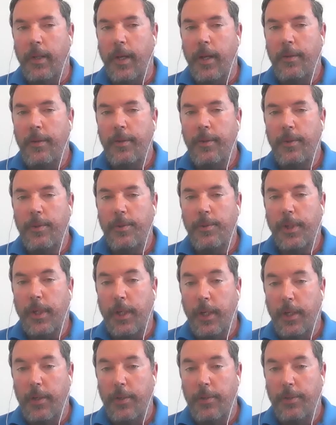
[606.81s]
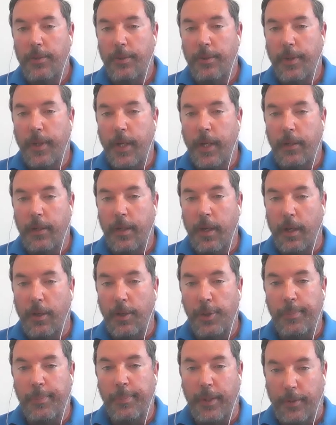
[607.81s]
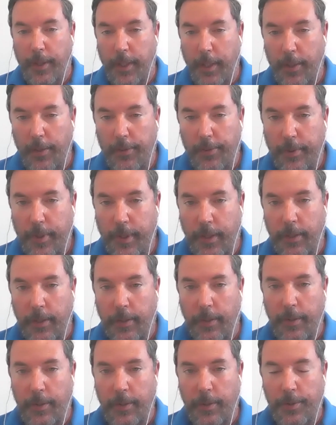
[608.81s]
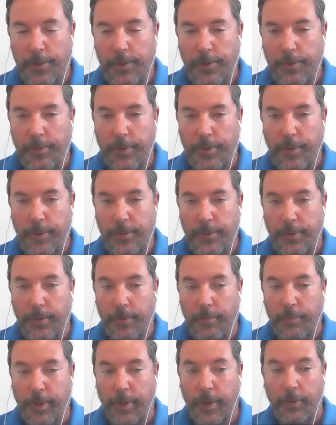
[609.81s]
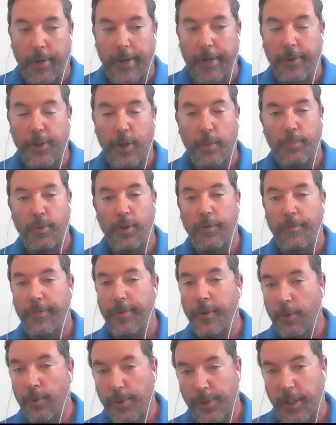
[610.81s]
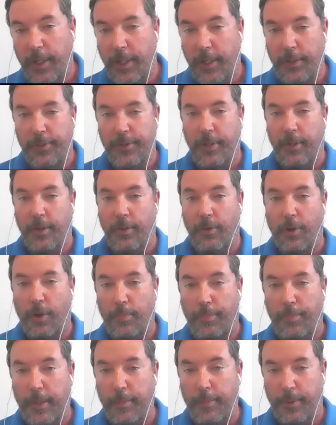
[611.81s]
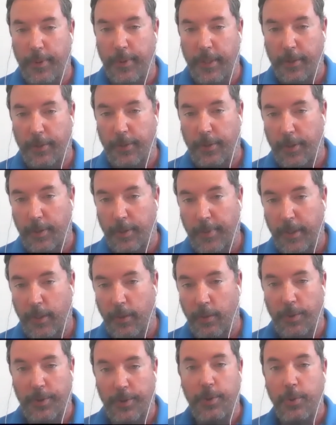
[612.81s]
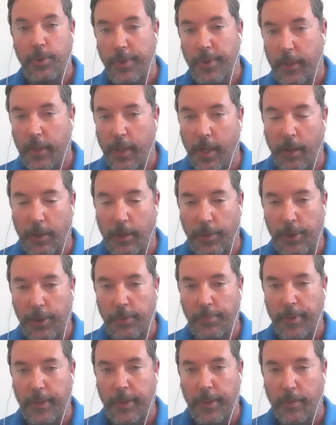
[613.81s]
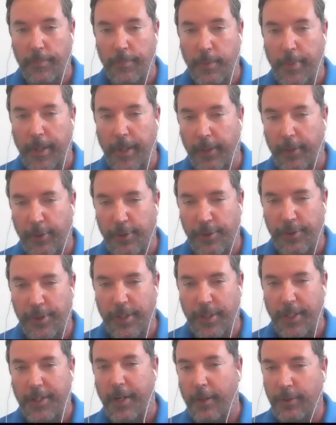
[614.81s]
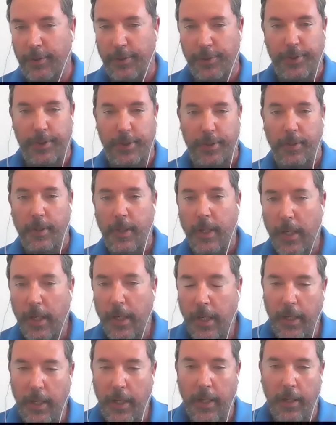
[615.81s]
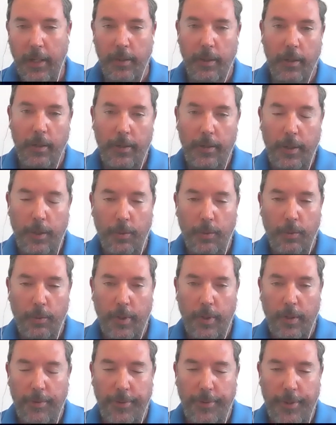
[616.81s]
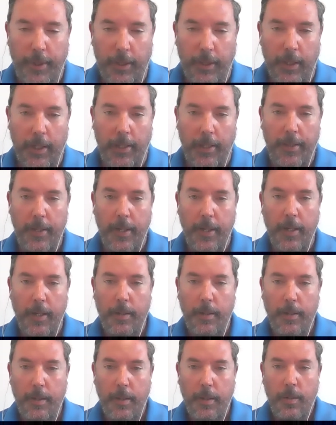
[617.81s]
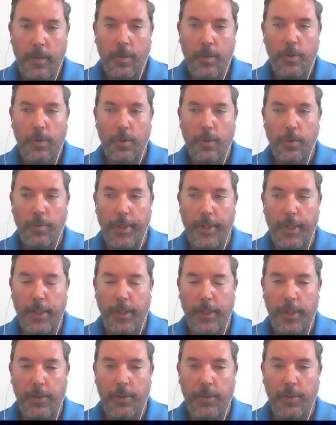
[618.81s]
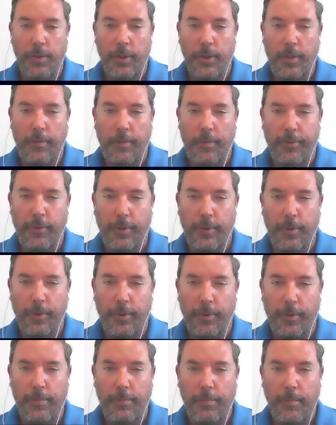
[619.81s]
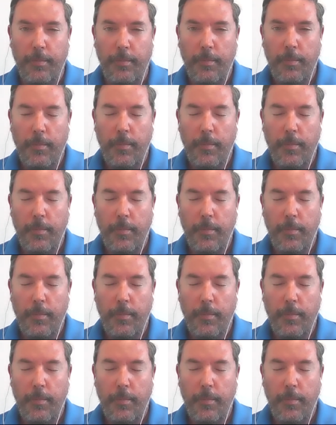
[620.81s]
a lot of those kids are not college-bound kids, and there's a greater number of those kids than there are people that are going to be going to the college to become the bankers and the doctors and everything like that. So these kids are looking for